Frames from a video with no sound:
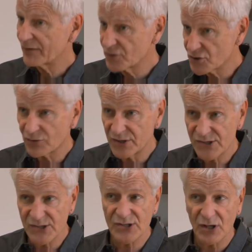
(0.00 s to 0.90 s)
have
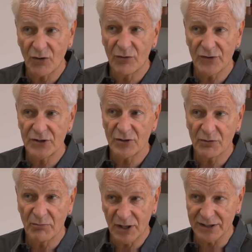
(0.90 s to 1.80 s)
choices over
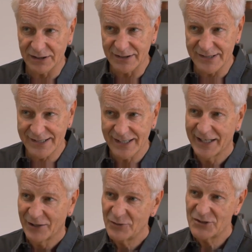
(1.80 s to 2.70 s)
your models,
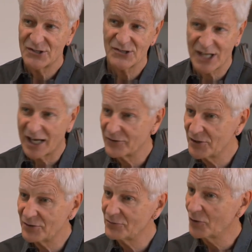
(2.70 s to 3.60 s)
which is how
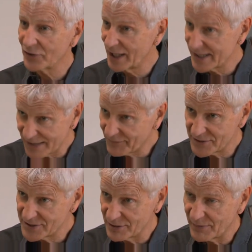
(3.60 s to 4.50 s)
you organize
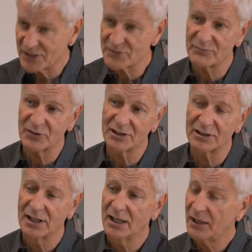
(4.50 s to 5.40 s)
effort, your management
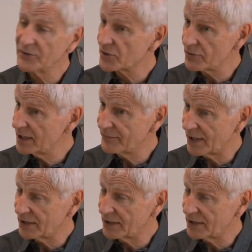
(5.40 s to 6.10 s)
model, how you create